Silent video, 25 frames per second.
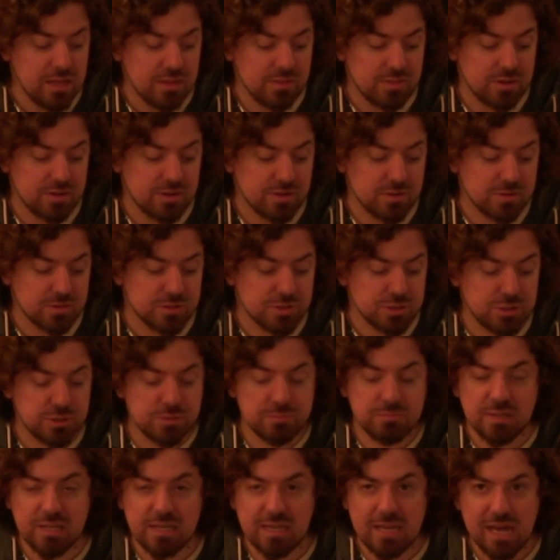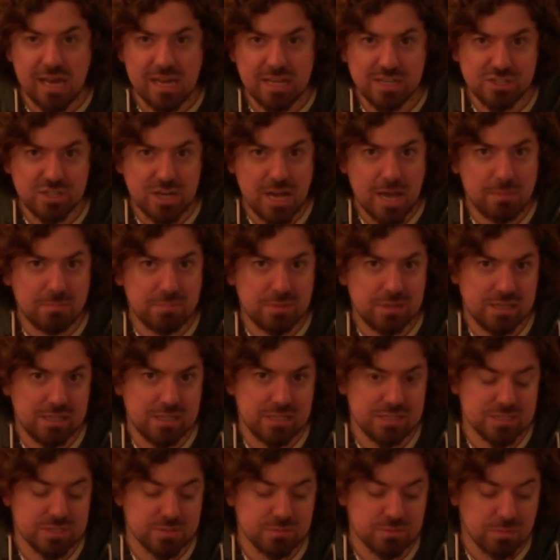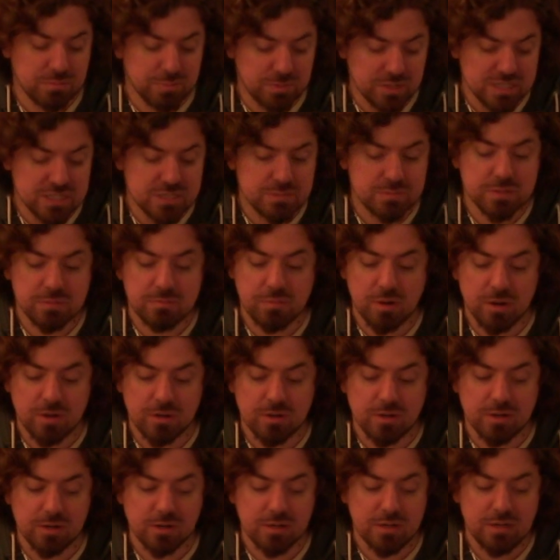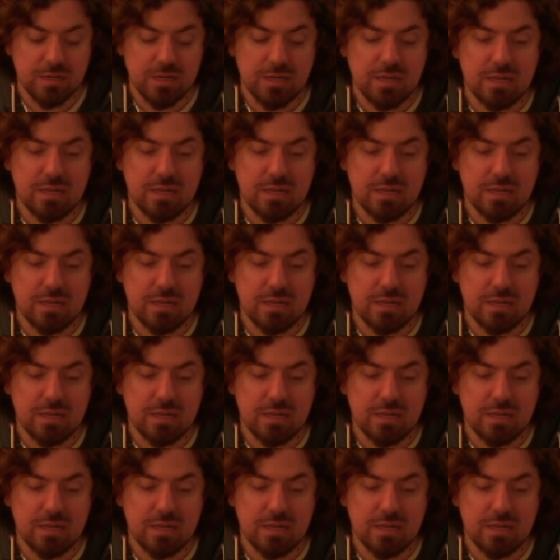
there should be a Japanese replacement marker